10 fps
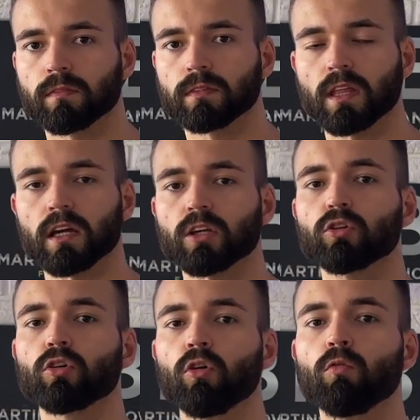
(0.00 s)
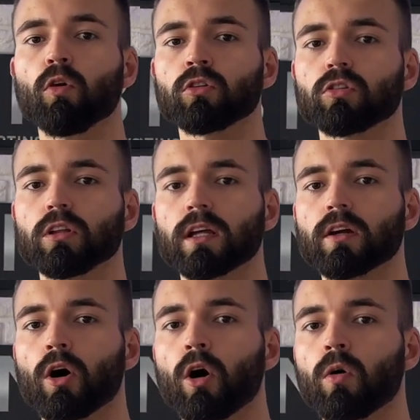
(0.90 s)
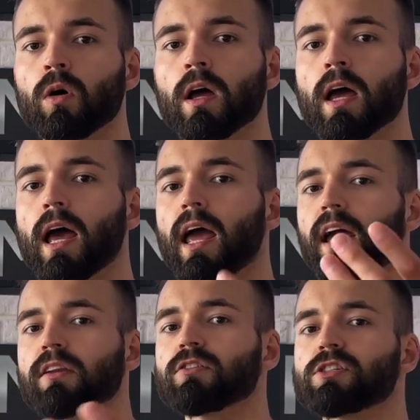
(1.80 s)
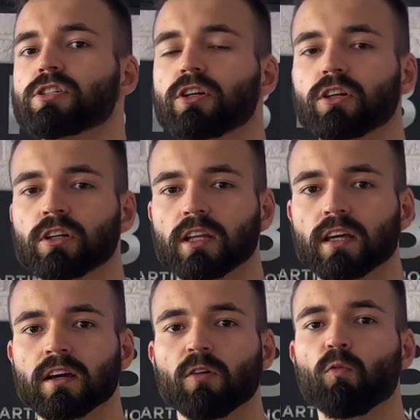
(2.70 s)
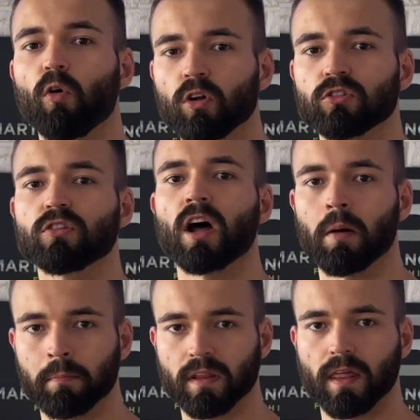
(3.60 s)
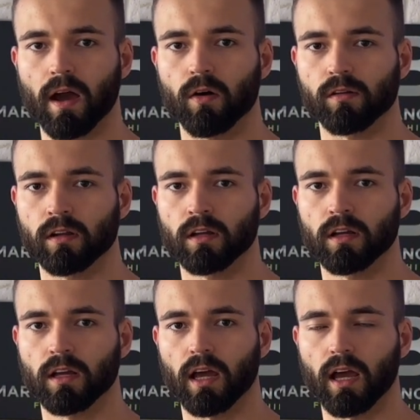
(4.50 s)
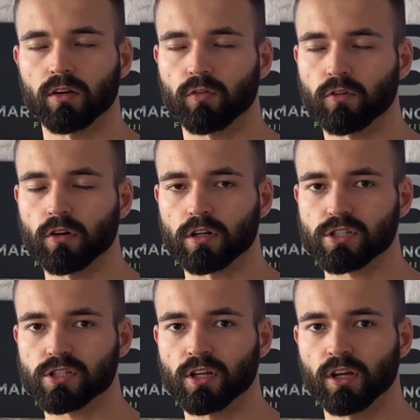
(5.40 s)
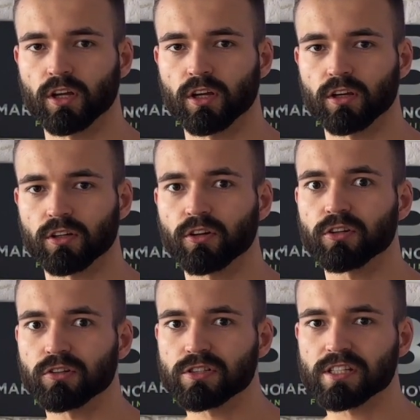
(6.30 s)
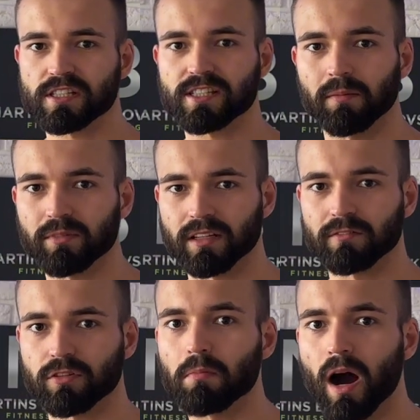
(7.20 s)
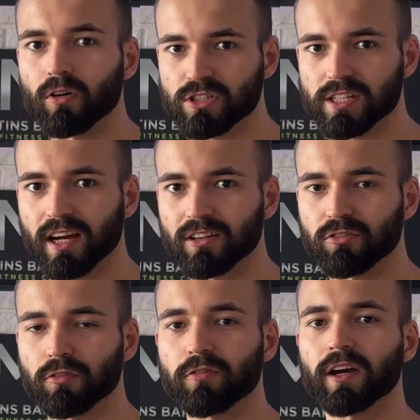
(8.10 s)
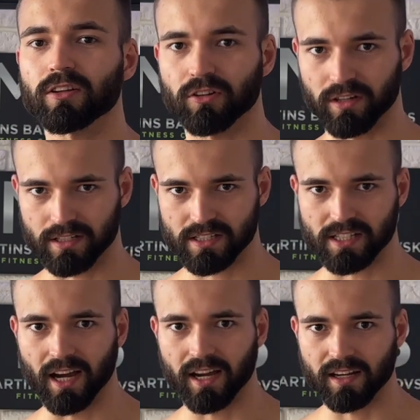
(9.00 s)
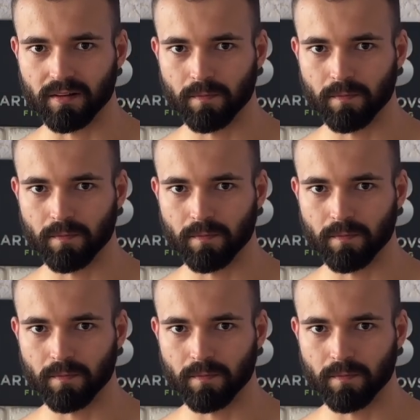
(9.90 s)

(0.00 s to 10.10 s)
that you don't want to let go, and you certainly want to numb it down. And of course, you're using something from outside to affect your inside.